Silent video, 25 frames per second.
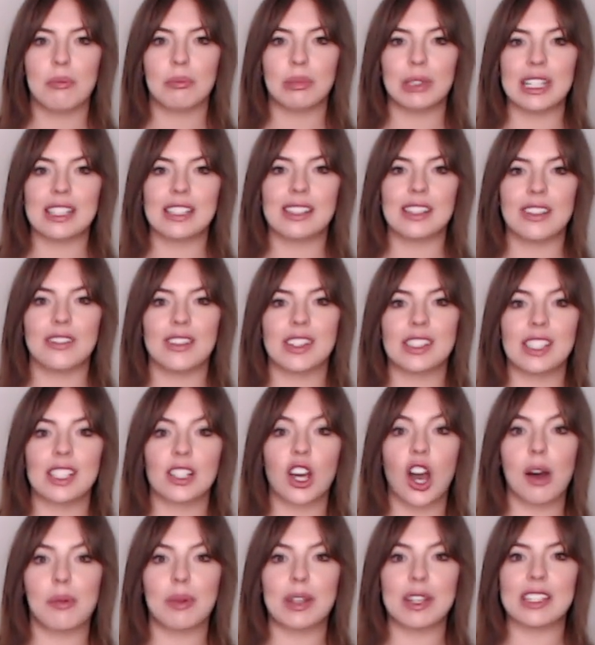Please leave us a
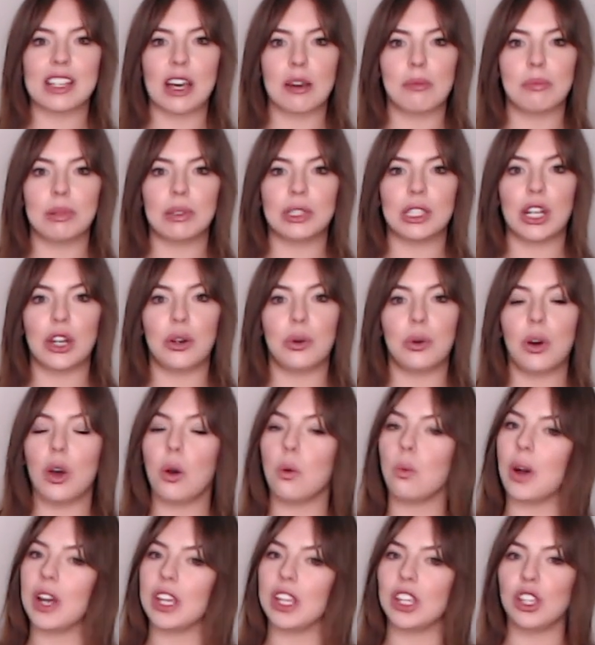comment down
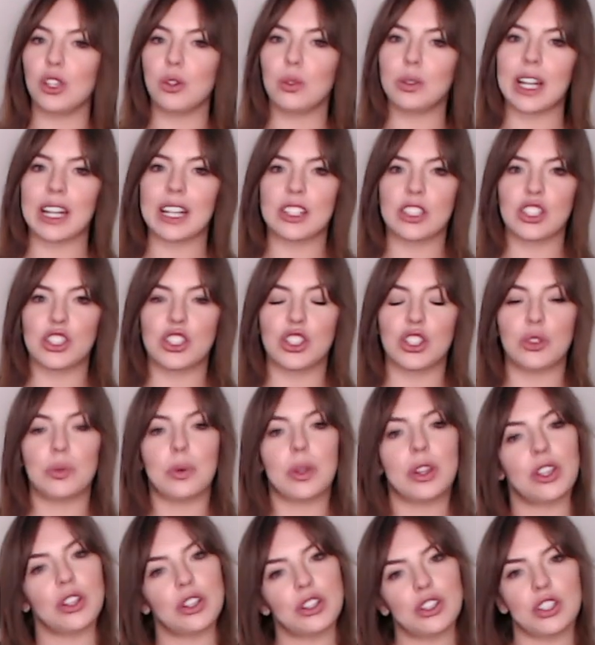below what you like to do
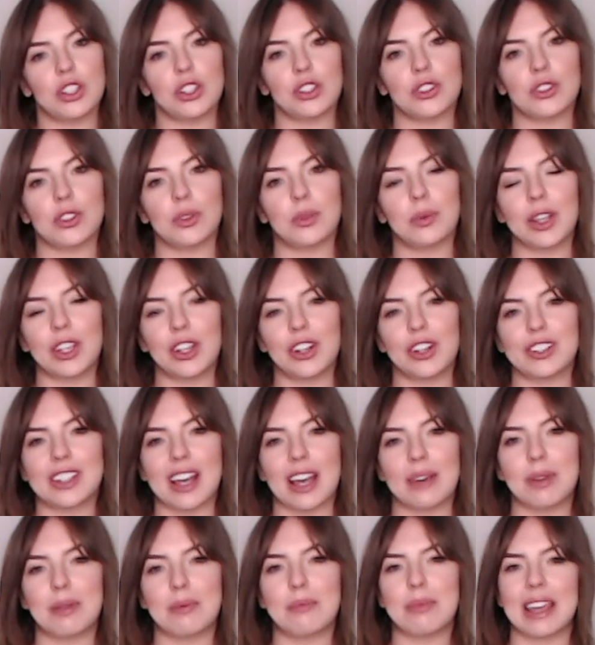with your children while you're
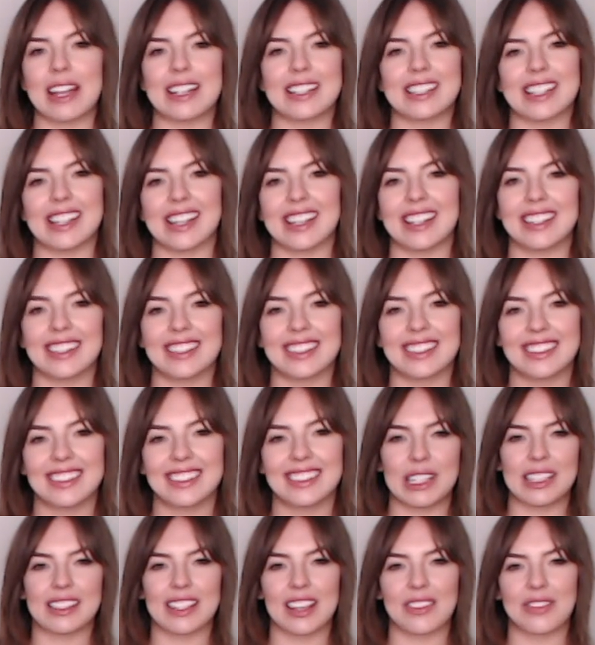diamond painting.
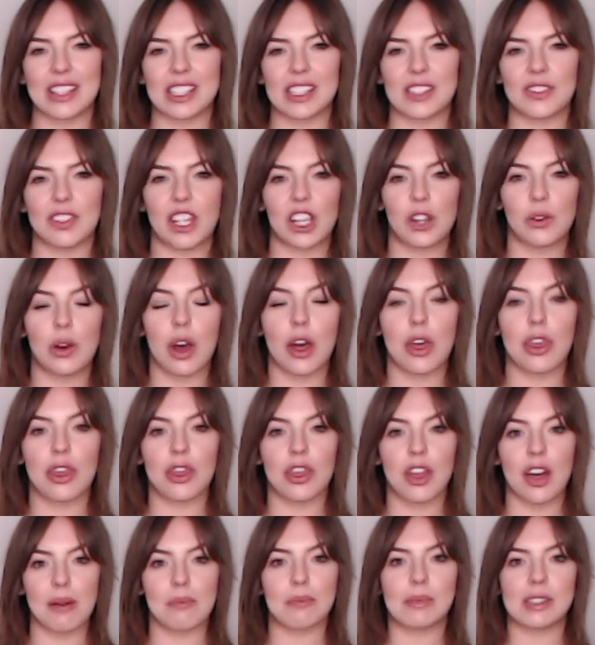Please give this video a
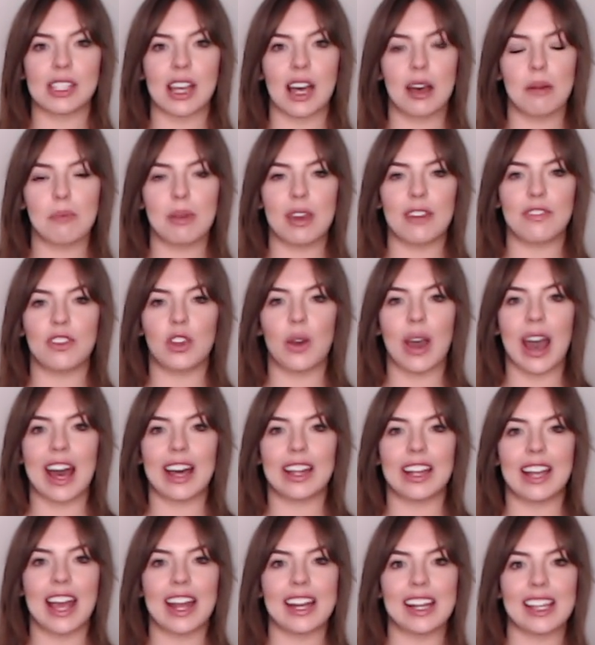thumbs up if you
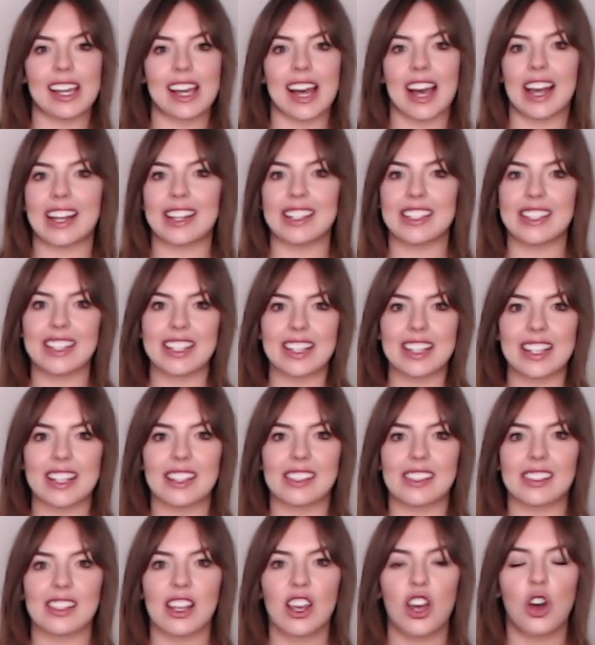had any
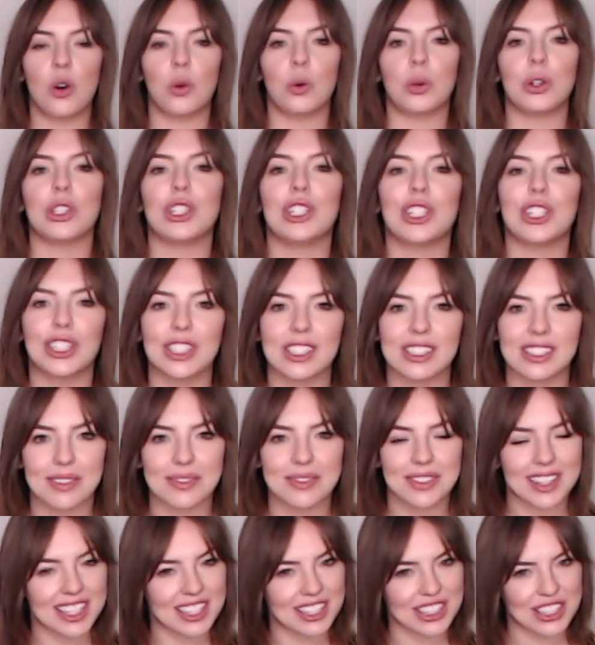ideas or learned
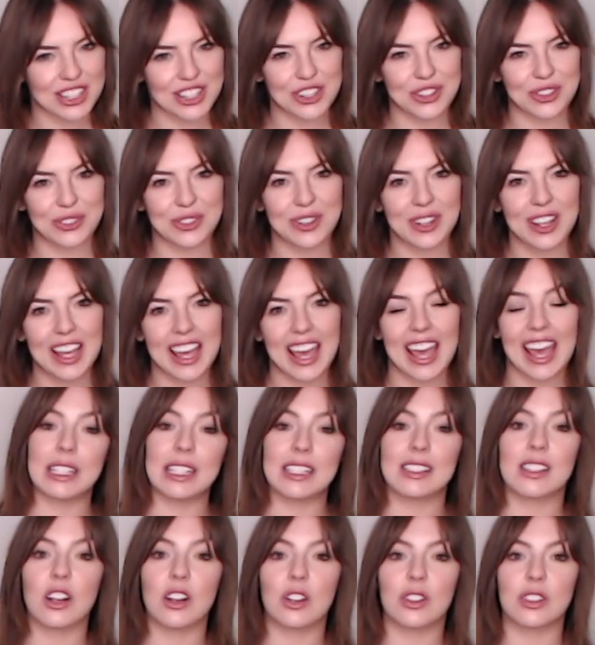something new.
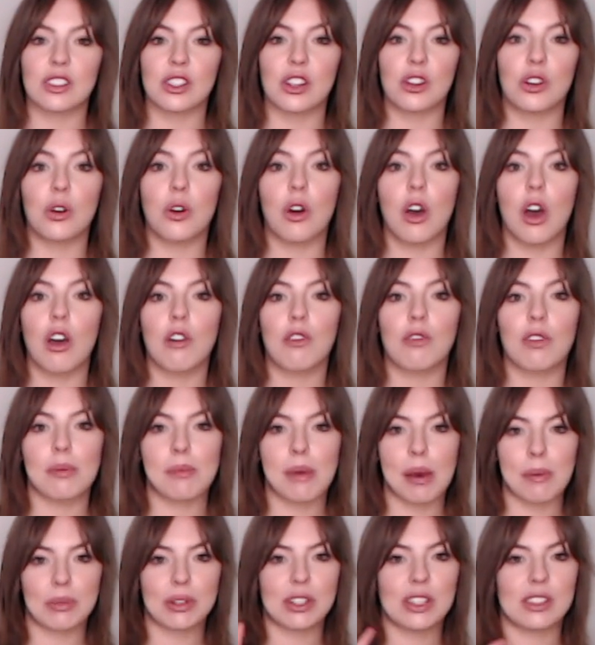Please also
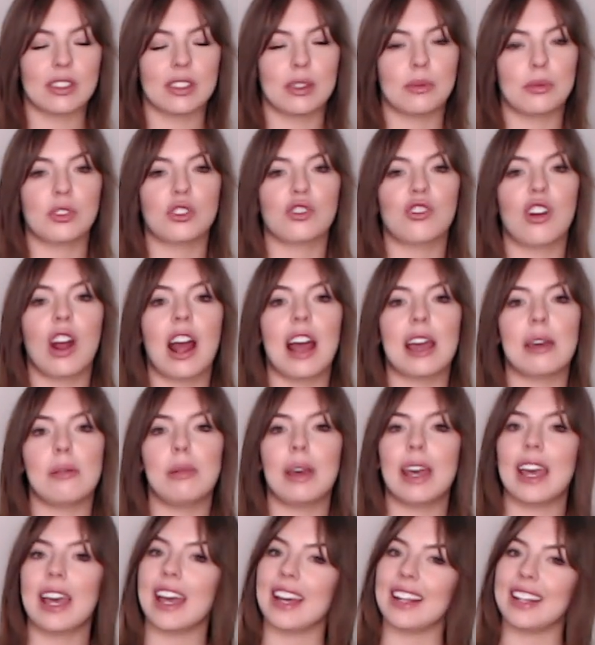remember to
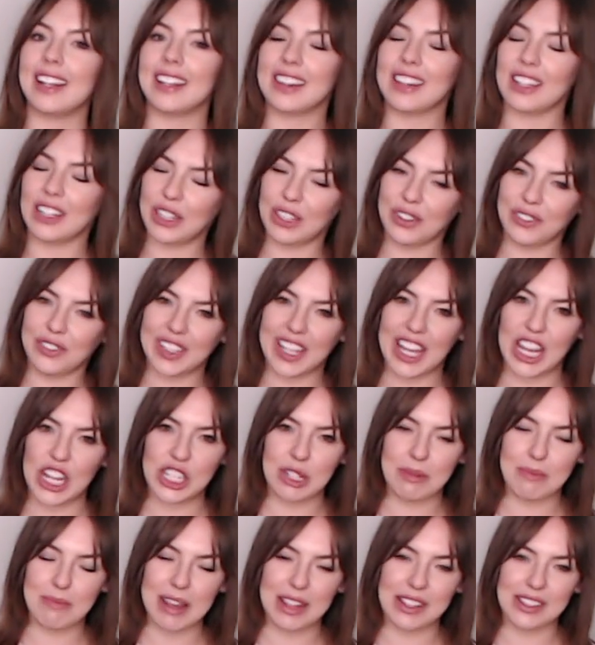subscribe and hit that
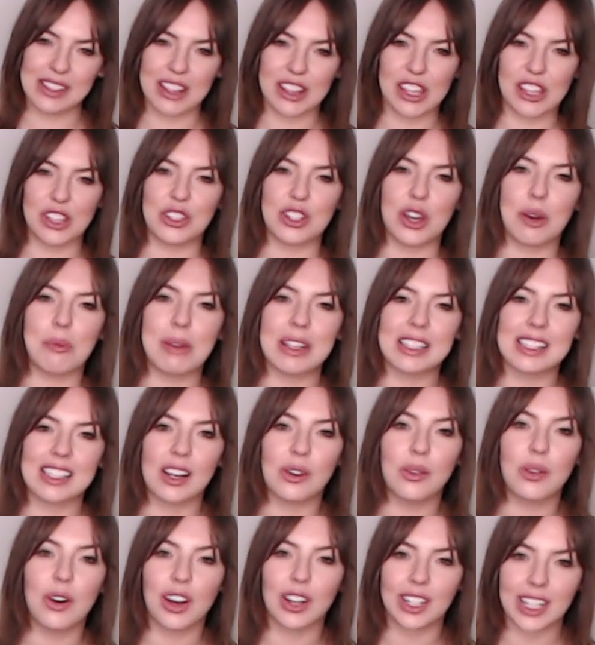notification bell so that you don't miss
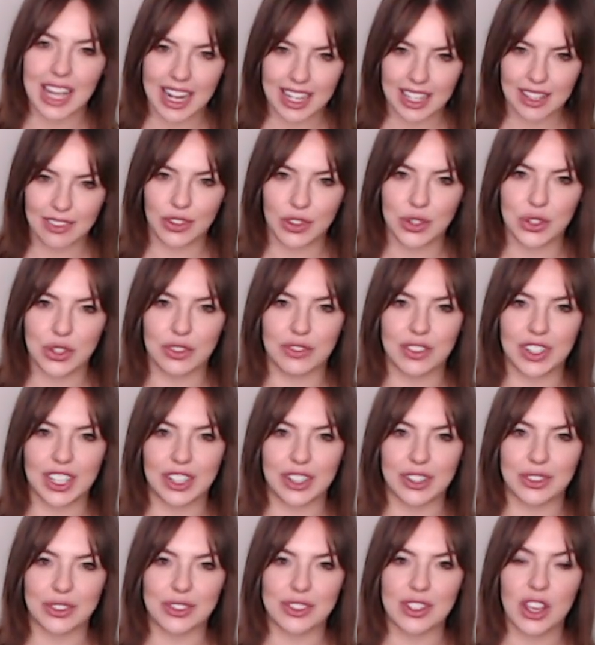out on any future
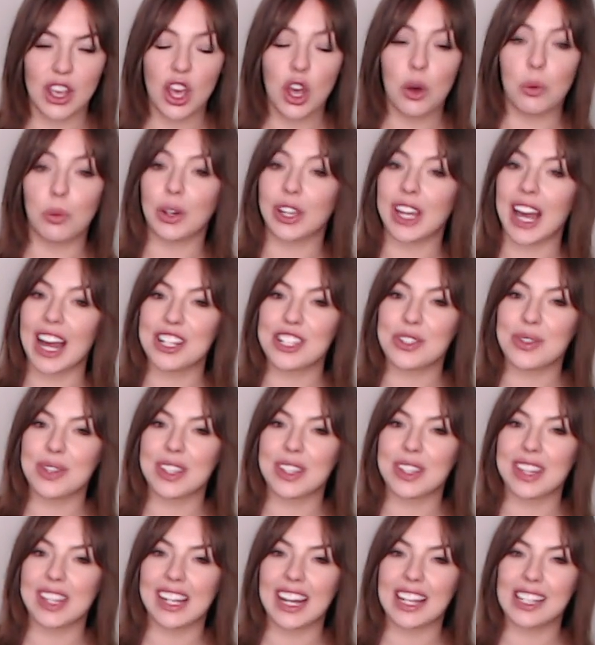videos. We'll catch you
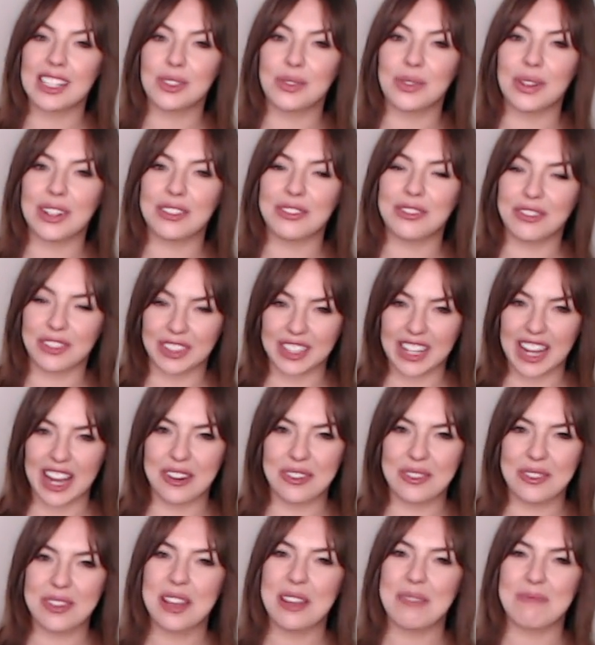in the next one. For
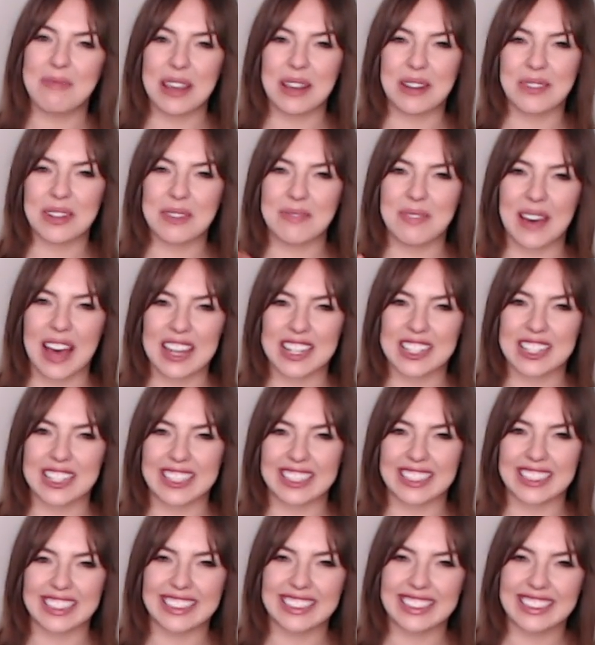now, paint with passion.
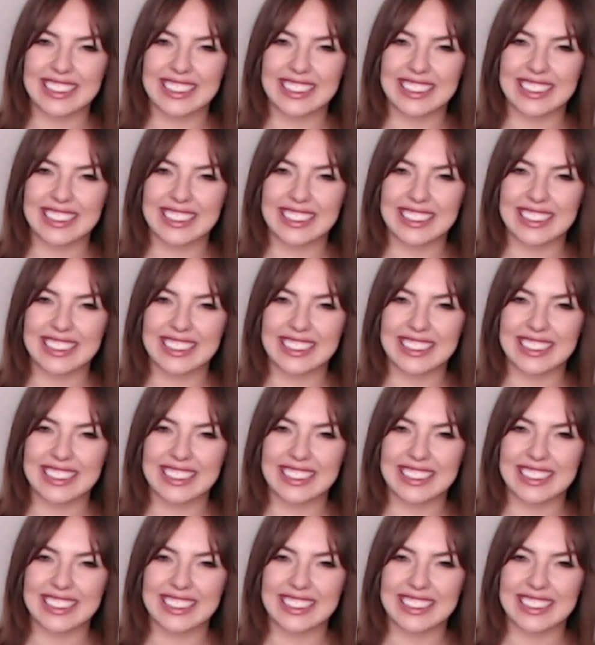